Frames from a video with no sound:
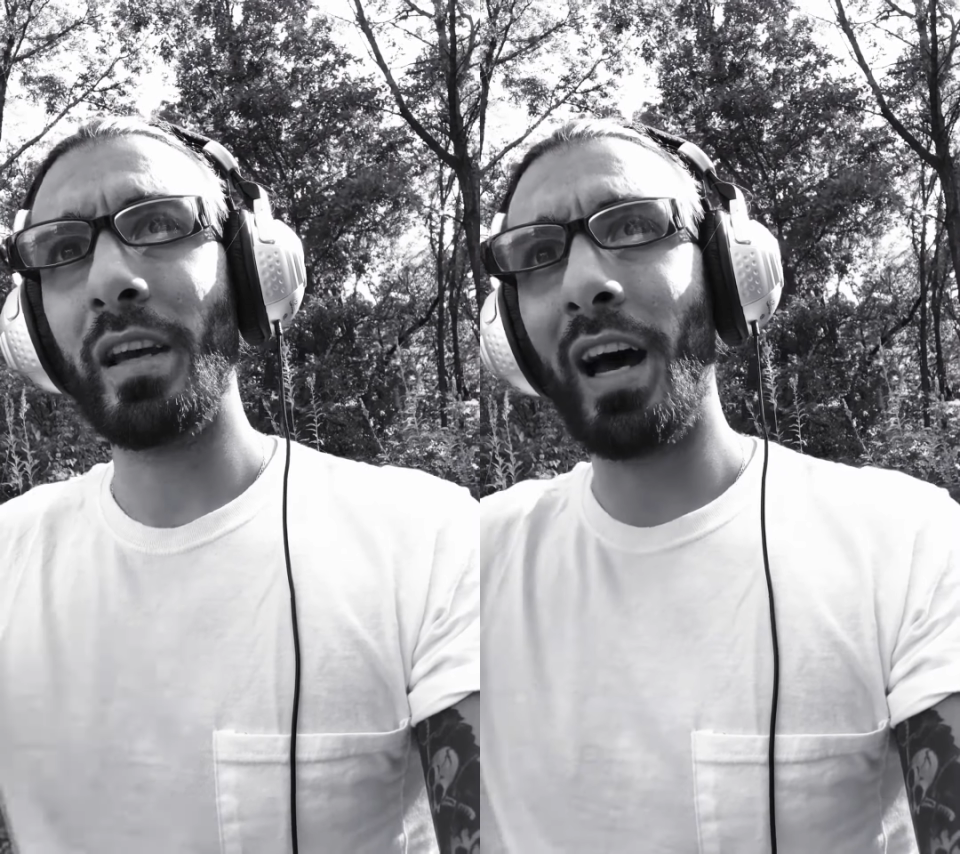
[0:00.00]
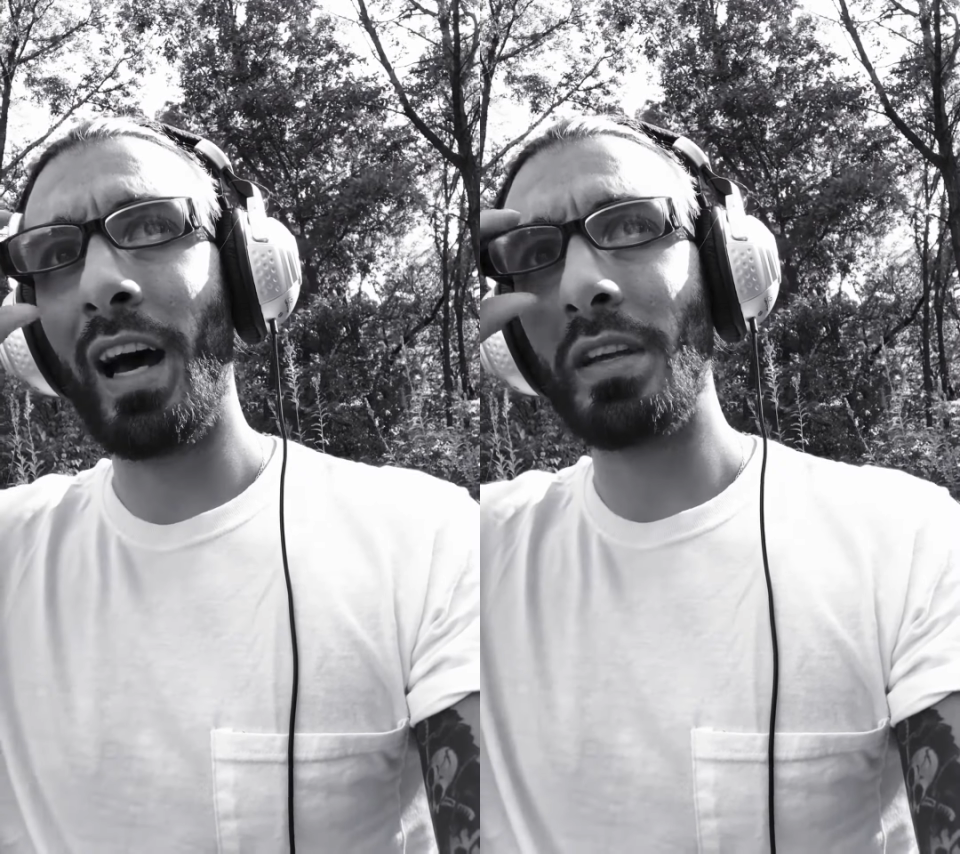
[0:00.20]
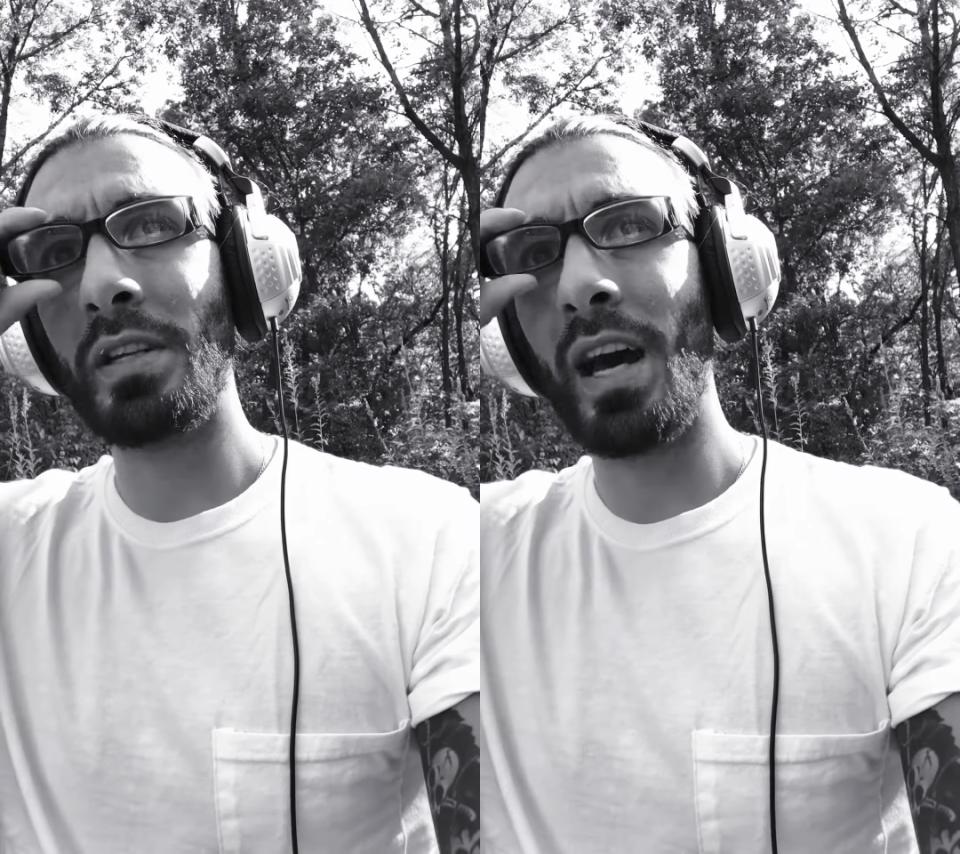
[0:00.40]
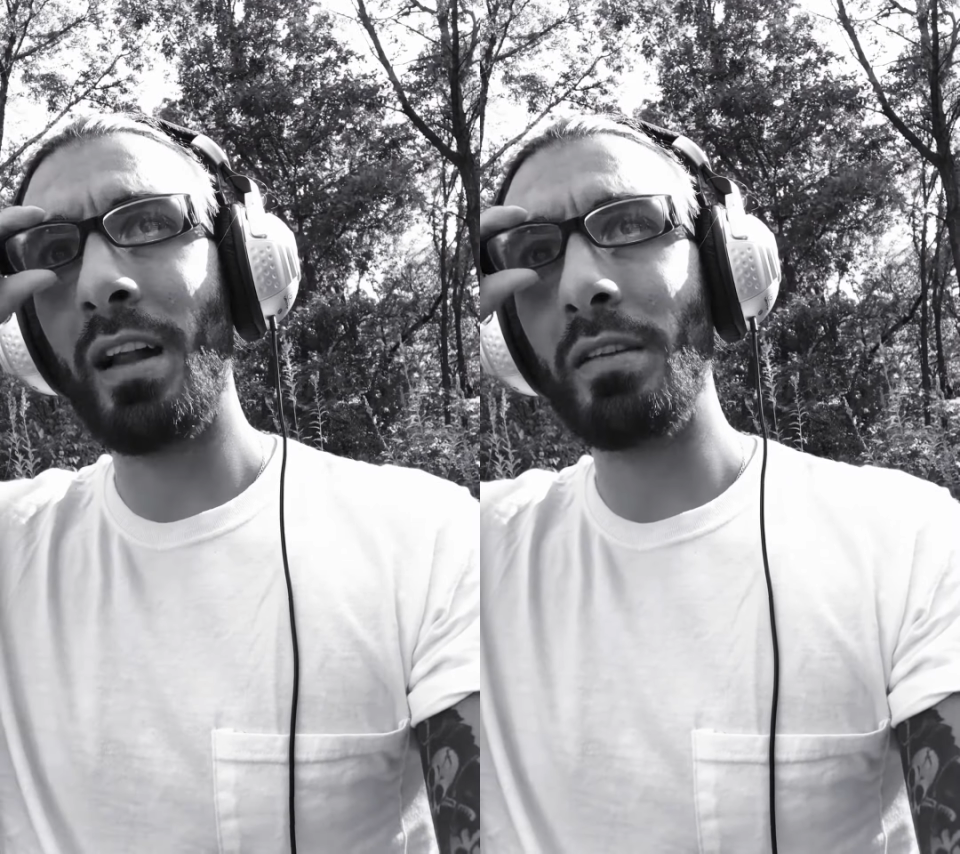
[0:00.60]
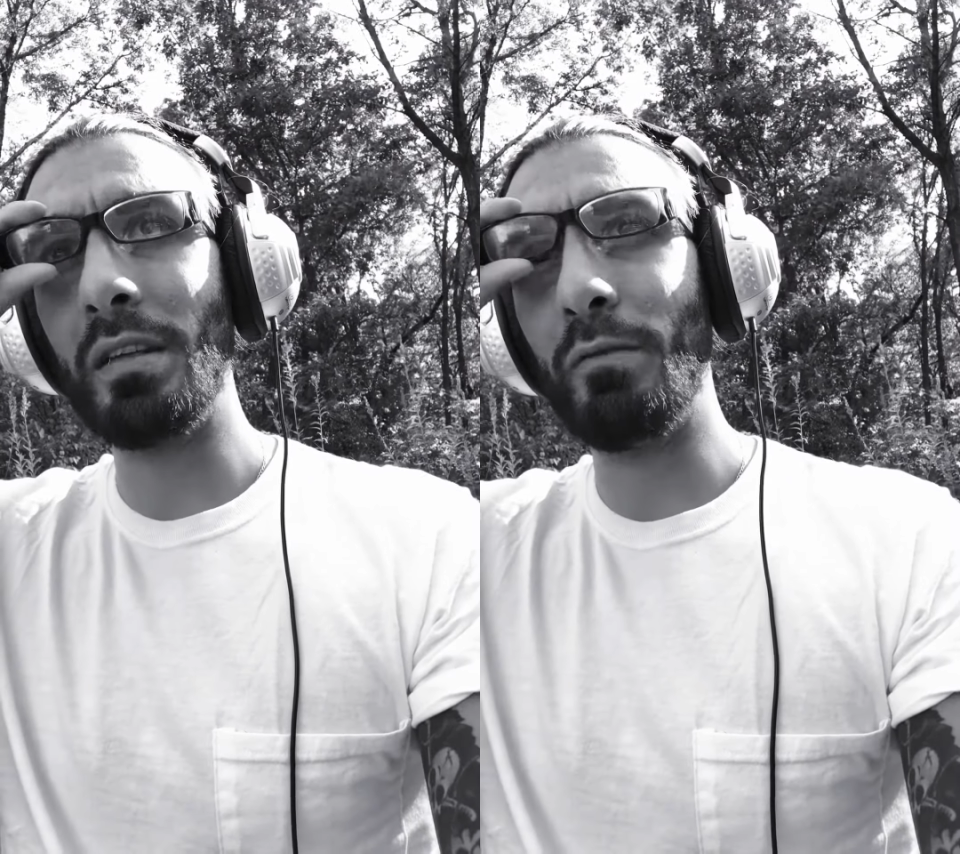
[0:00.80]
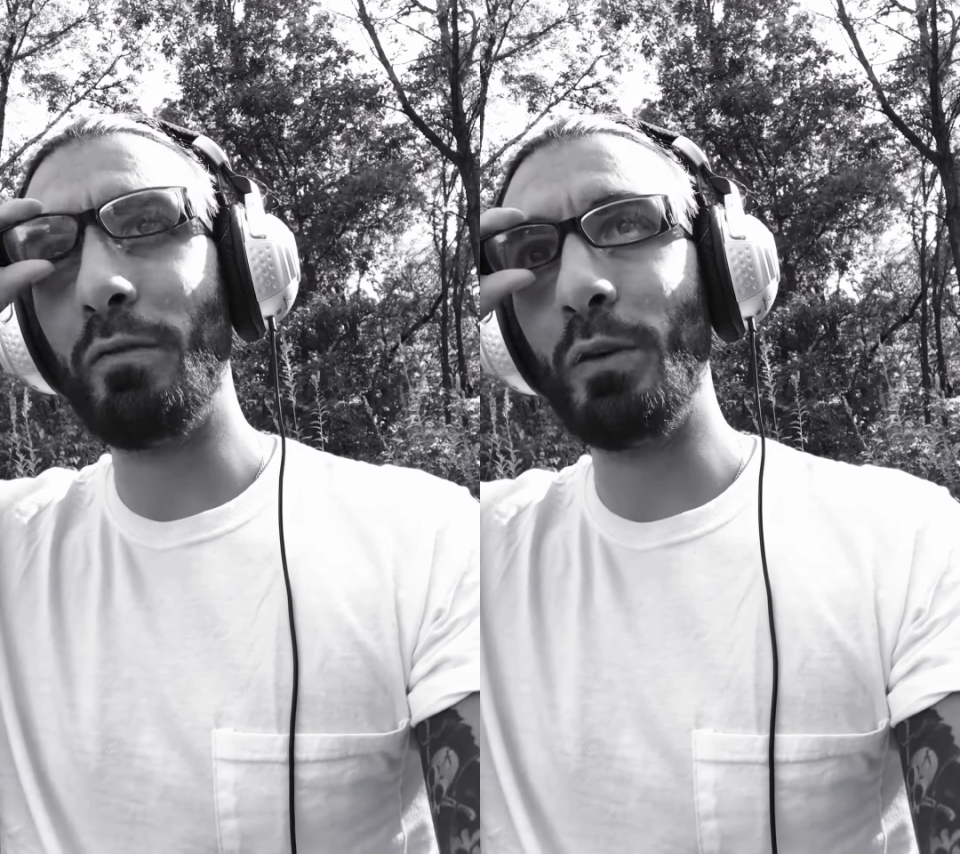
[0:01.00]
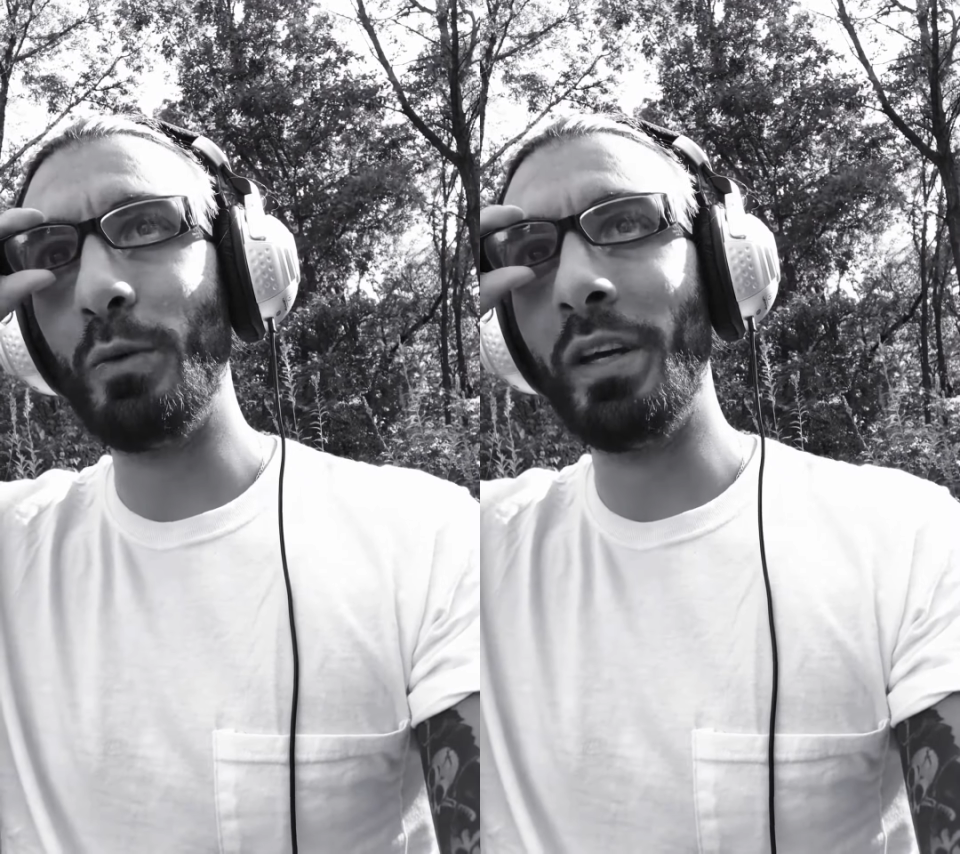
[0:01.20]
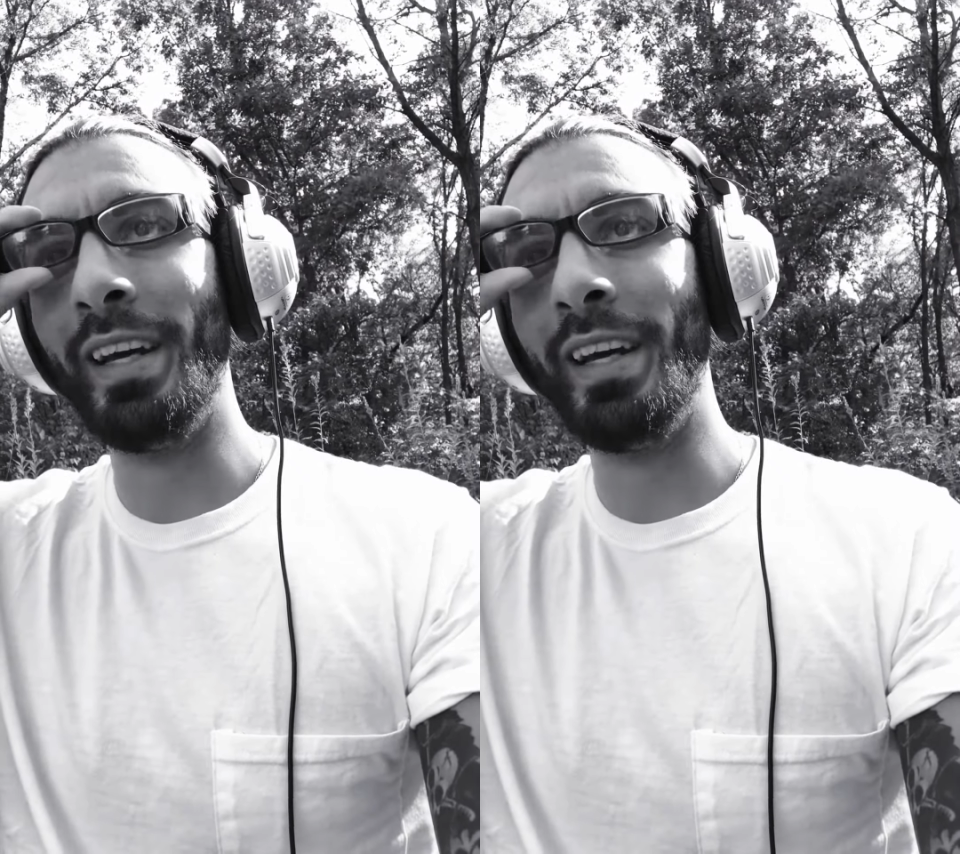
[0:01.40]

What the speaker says: Italian food.